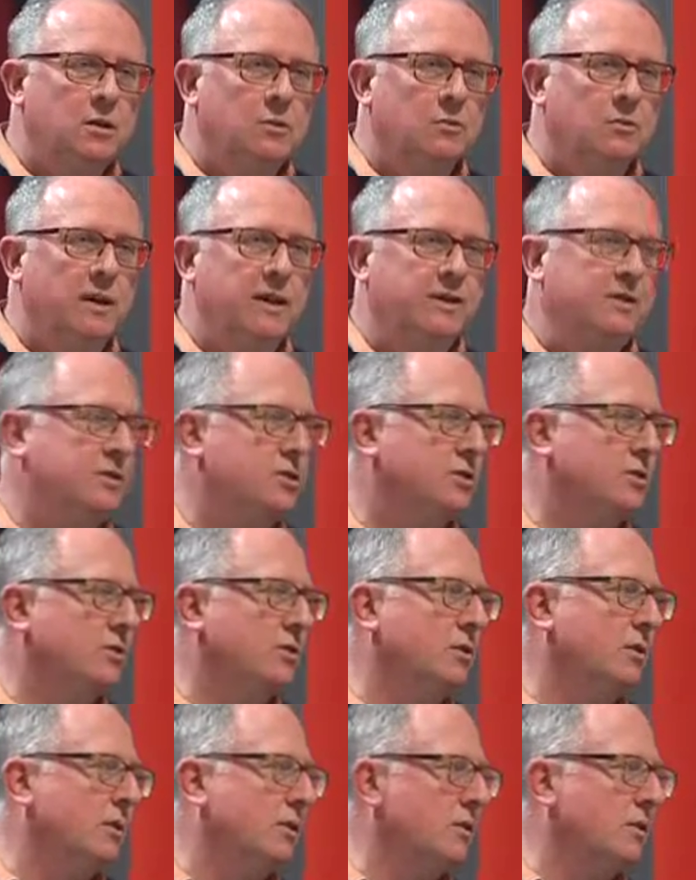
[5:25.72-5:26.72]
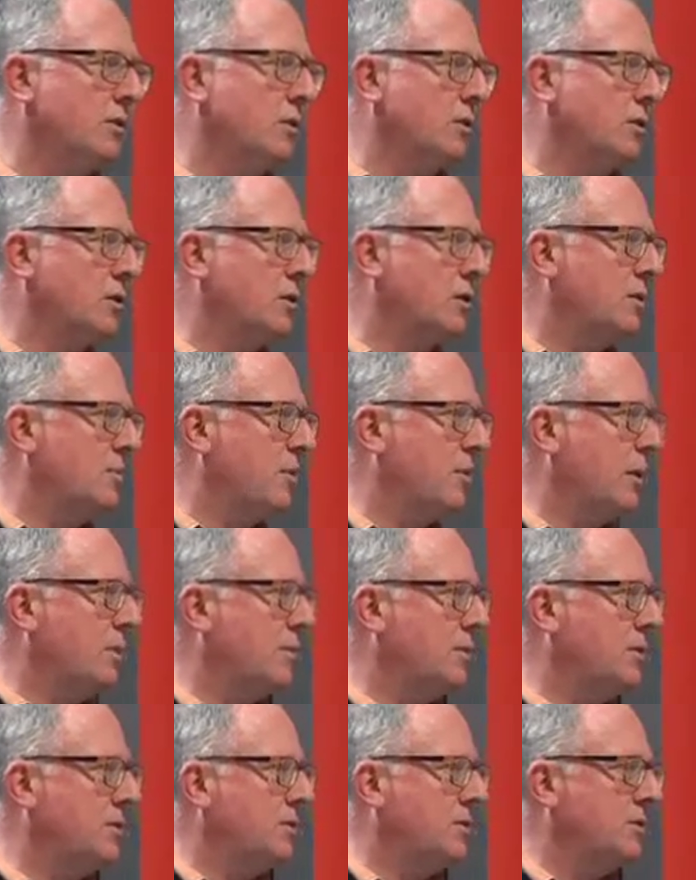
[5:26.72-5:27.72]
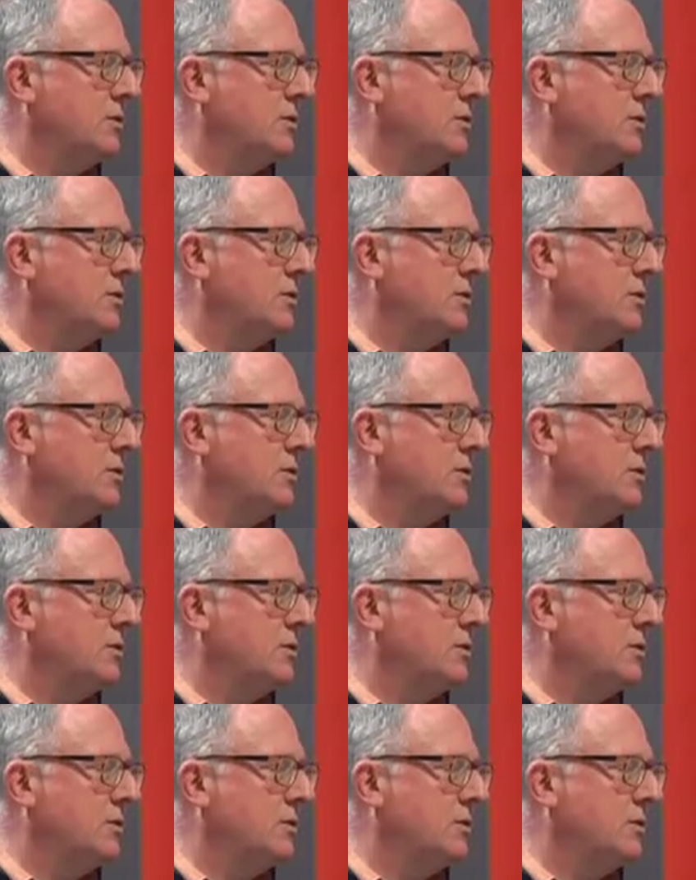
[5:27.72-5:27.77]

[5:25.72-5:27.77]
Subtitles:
registered in the York department.